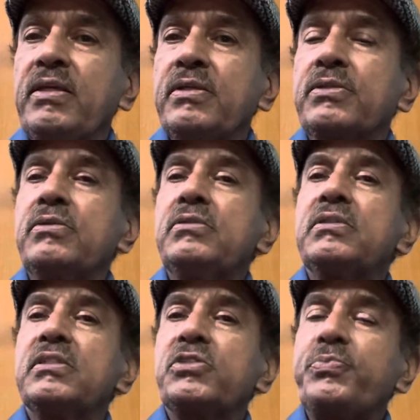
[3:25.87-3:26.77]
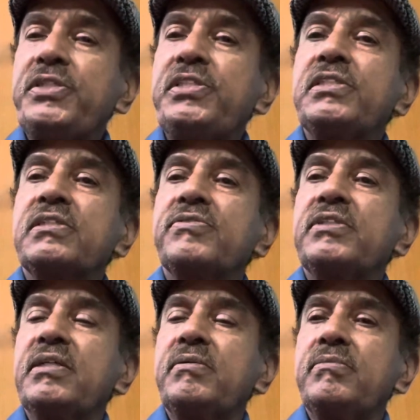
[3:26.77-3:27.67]
So the species of
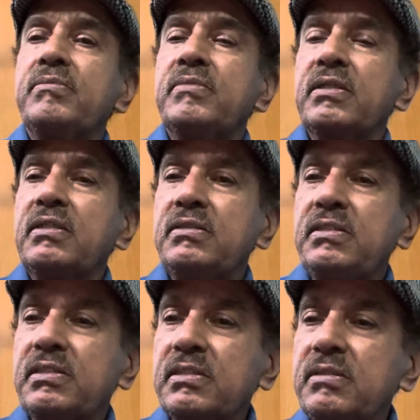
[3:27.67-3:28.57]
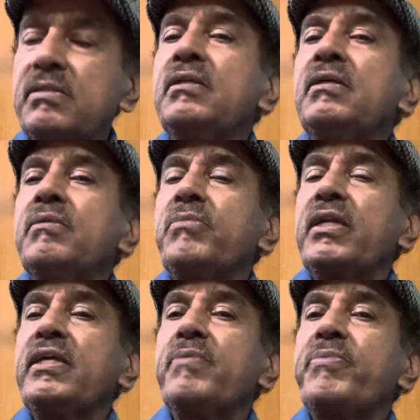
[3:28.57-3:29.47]
the
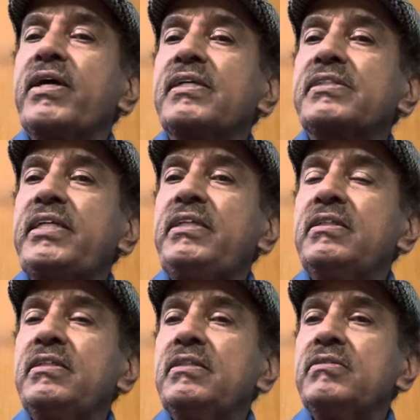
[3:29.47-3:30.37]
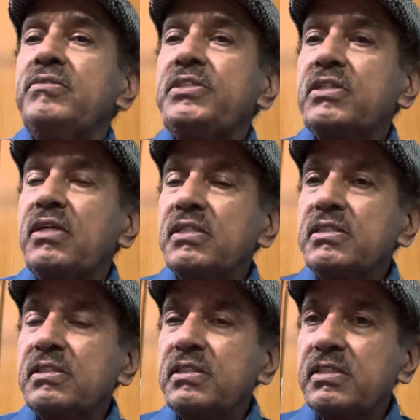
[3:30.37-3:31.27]
malaria parasite which
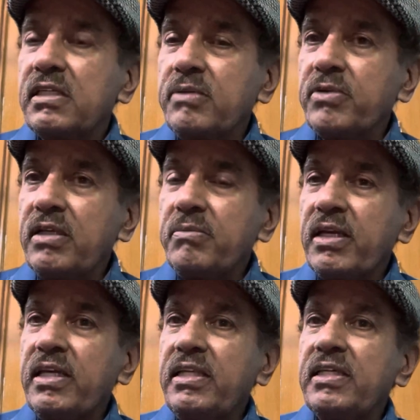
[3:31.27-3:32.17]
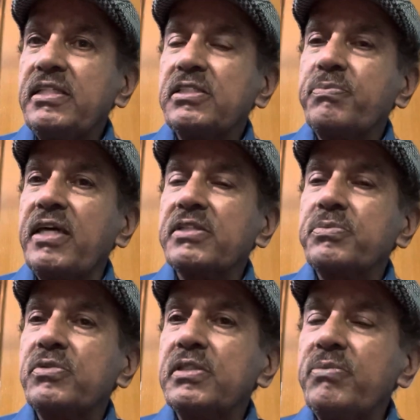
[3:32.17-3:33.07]
causes cerebral malaria is
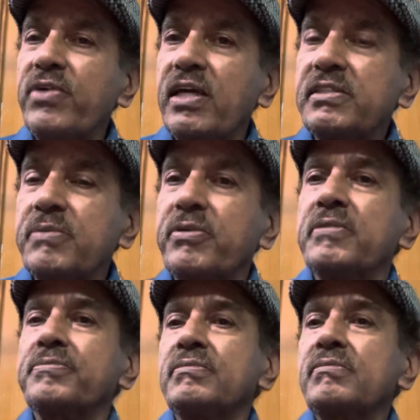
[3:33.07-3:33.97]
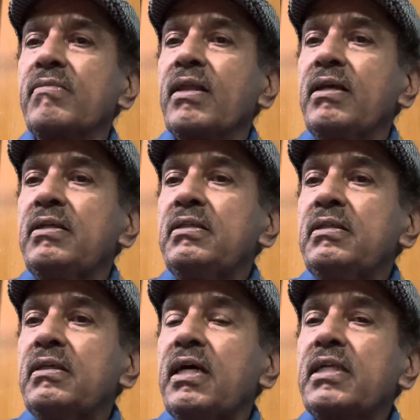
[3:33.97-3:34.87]
Plasmodium falciparum.
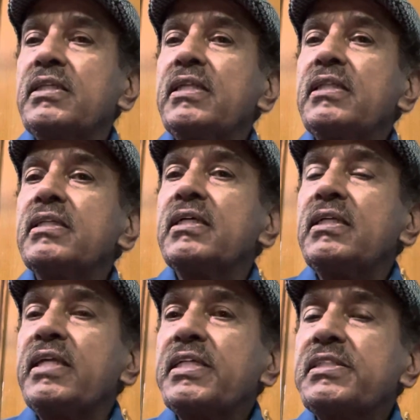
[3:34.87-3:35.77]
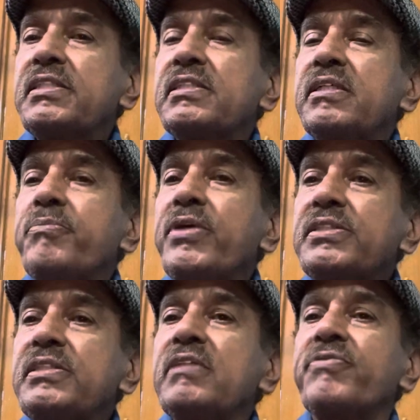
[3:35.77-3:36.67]
And then the next is the mixed
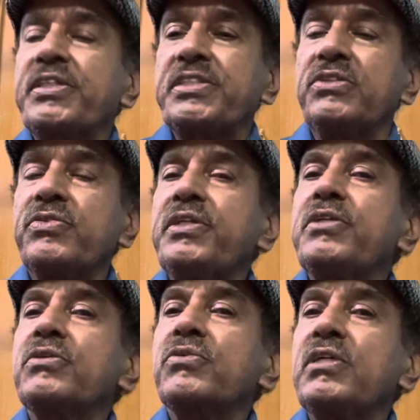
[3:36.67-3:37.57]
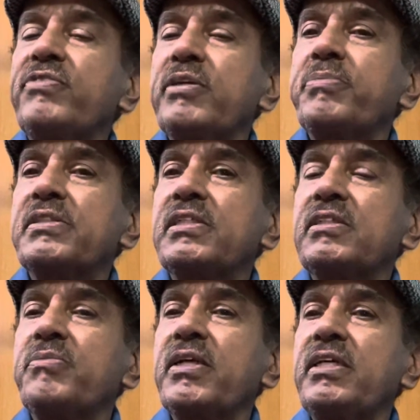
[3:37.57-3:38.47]
infection. 20 to 25%
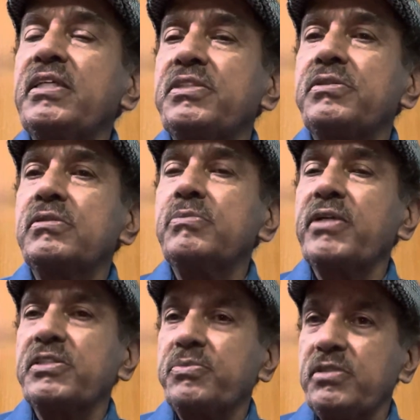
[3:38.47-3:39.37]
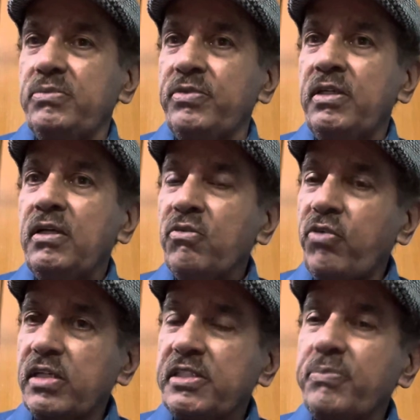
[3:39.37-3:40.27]
of malaria is due to Plasmodium
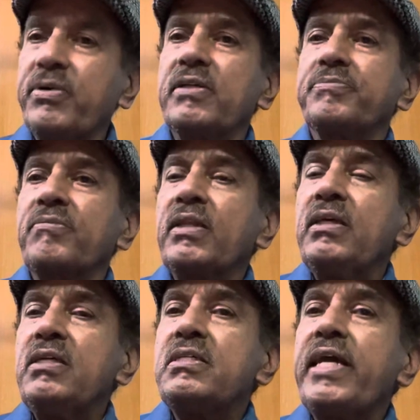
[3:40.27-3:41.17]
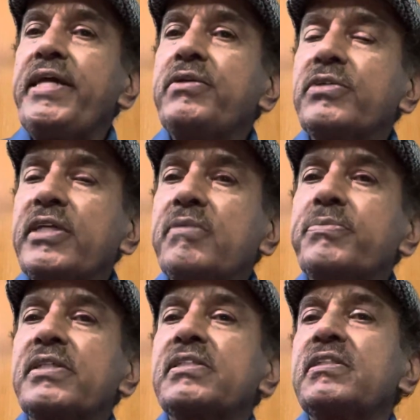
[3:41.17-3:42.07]
falciparum. 8 to
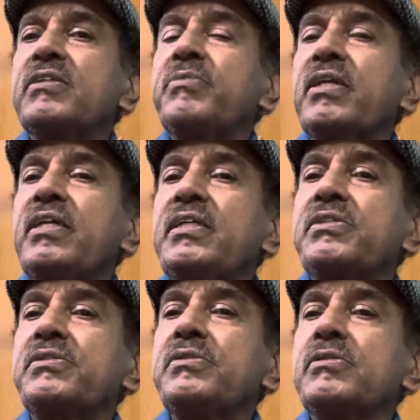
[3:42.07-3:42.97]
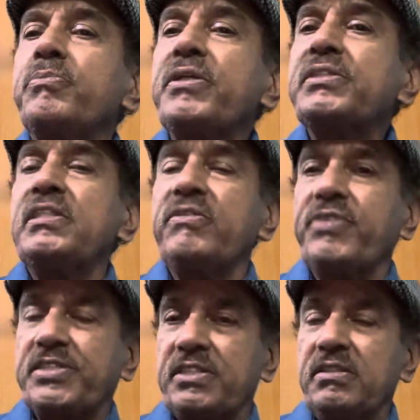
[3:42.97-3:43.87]
10% of malaria is due to mixed
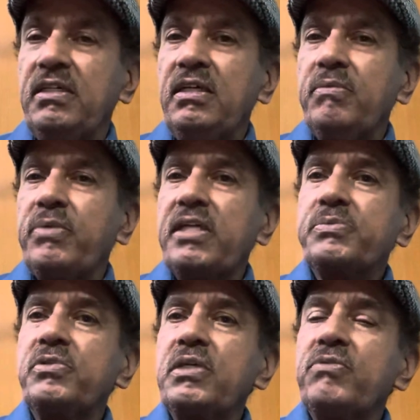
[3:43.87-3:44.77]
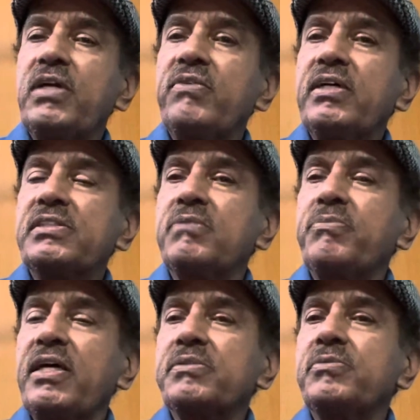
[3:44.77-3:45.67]
infection, Plasmodium vivax and
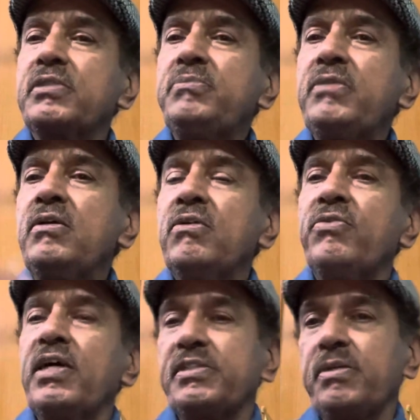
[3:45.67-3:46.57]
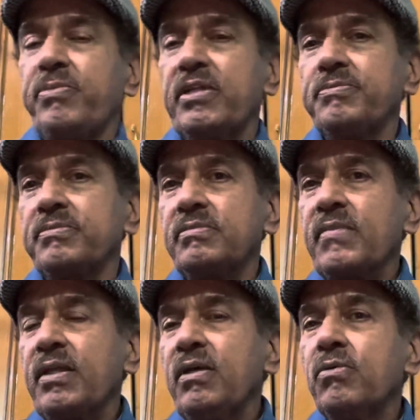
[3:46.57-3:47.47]
Plasmodium falciparum.
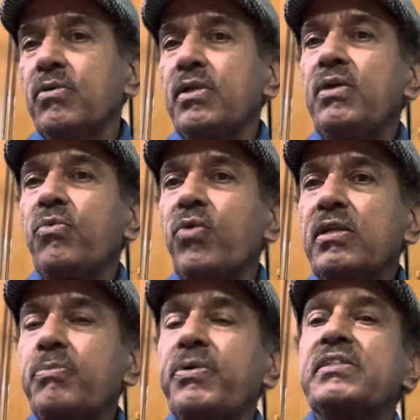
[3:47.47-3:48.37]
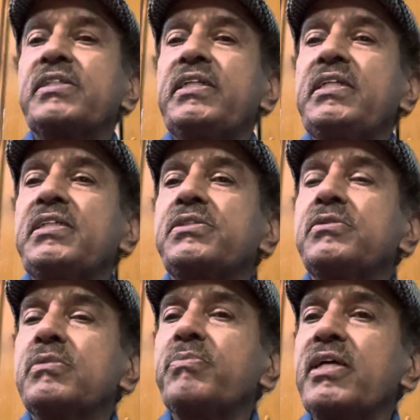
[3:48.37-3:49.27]
Only 1% is due
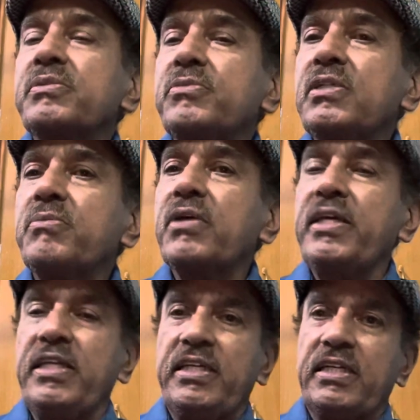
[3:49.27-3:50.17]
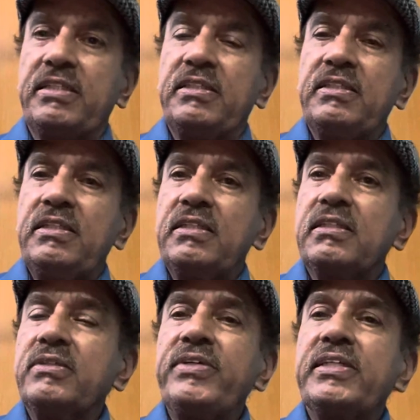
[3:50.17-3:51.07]
to Plasmodium malaria.
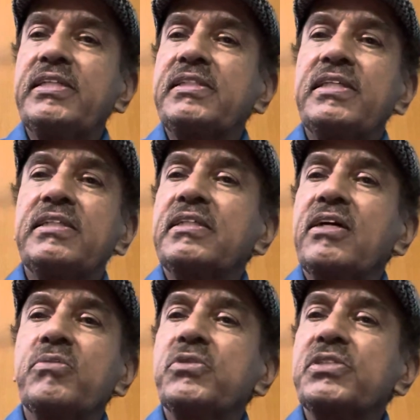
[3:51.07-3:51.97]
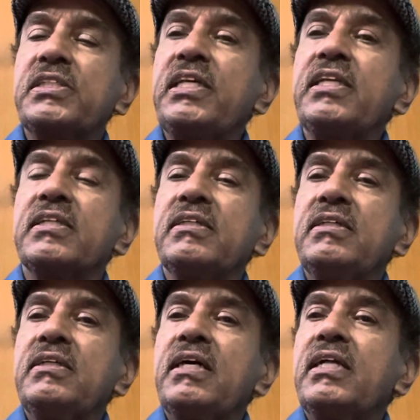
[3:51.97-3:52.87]
Now we can say that almost nil.
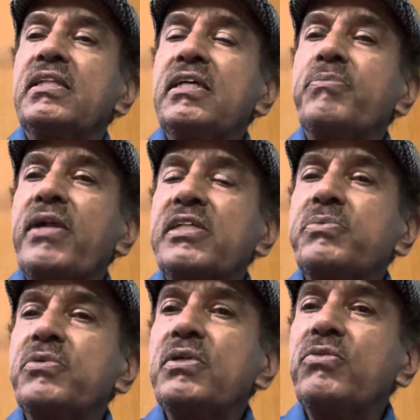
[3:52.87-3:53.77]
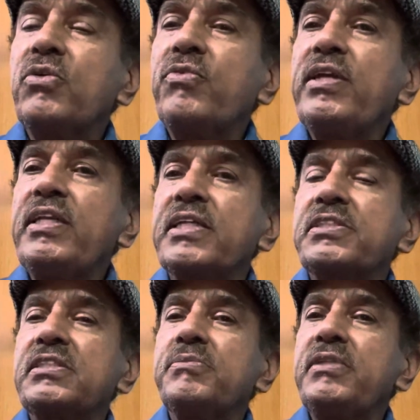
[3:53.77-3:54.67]
And then Plasmodium ovale,
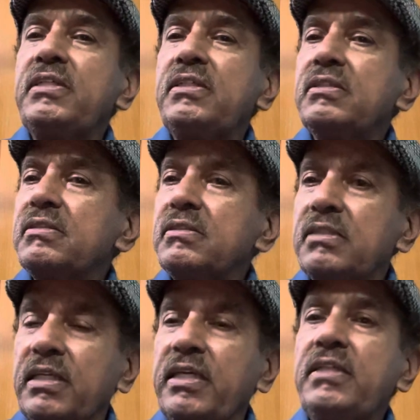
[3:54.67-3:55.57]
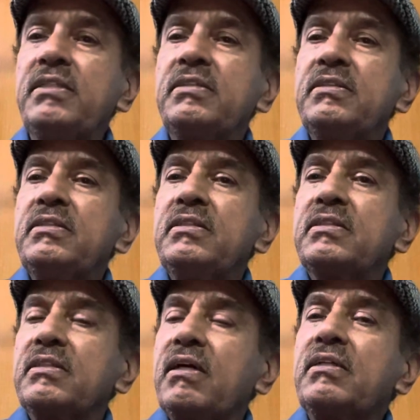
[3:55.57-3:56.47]
extremely rare,
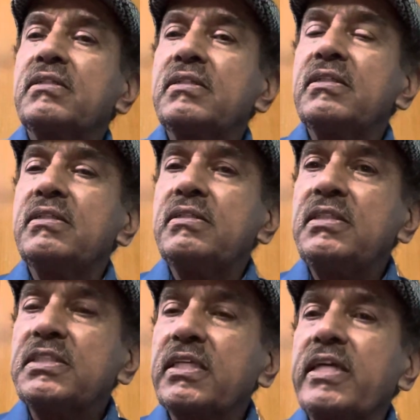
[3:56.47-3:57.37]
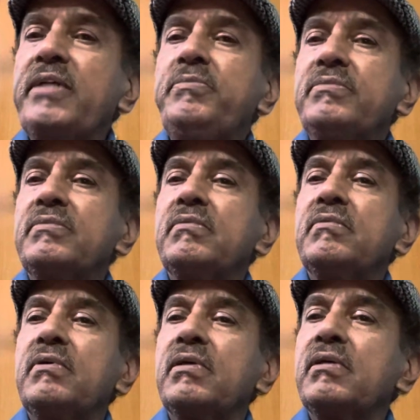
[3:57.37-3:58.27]
not described
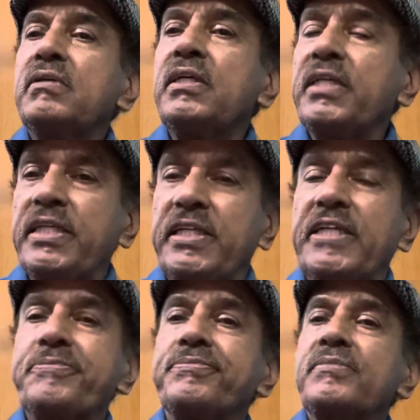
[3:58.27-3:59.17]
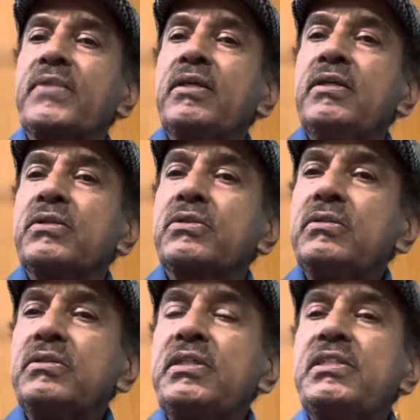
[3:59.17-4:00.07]
in India. So
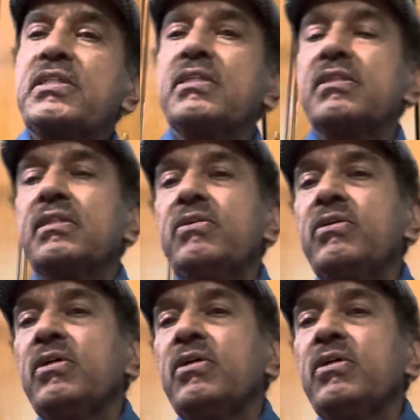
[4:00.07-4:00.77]
these are all the